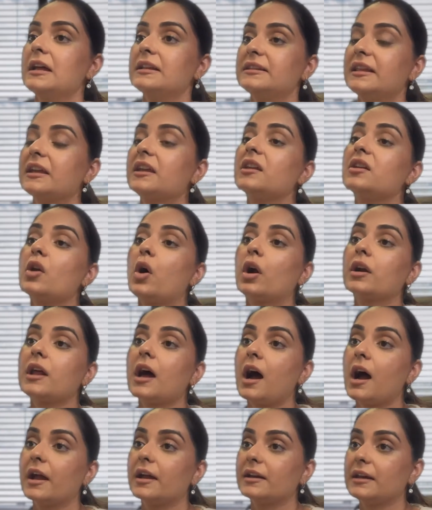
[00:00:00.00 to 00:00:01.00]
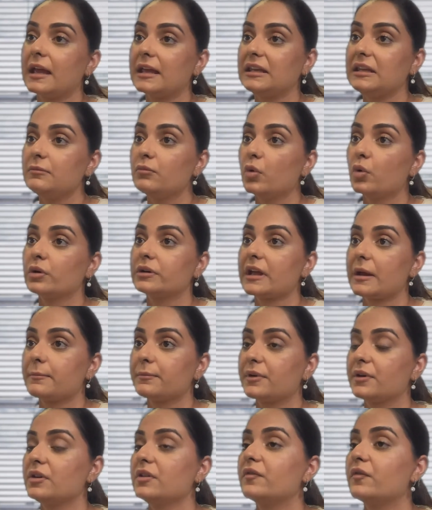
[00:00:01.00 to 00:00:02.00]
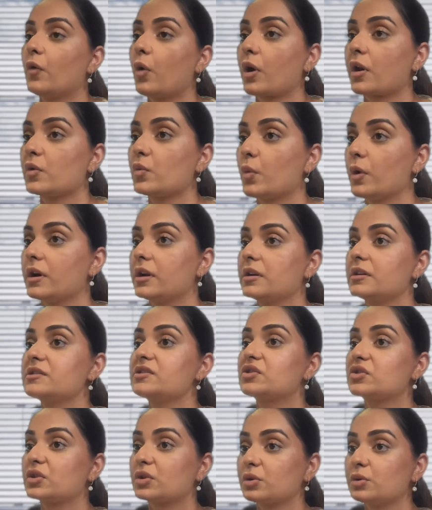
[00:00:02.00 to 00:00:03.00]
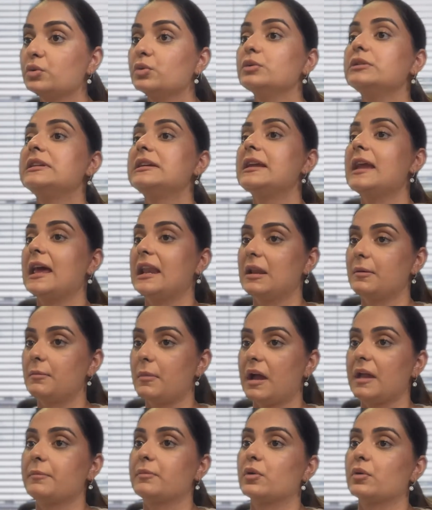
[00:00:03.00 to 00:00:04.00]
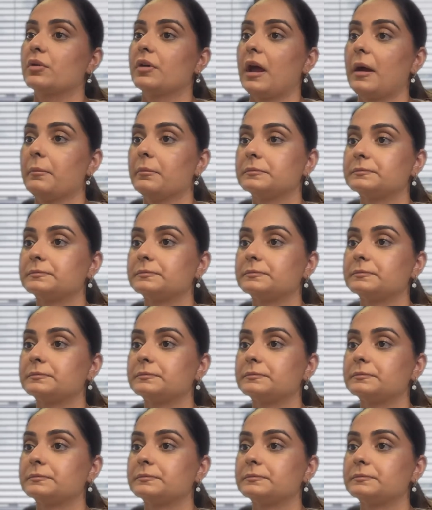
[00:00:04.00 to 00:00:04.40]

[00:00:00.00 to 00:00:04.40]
They cannot hire any more temporary foreign workers through the LMI program.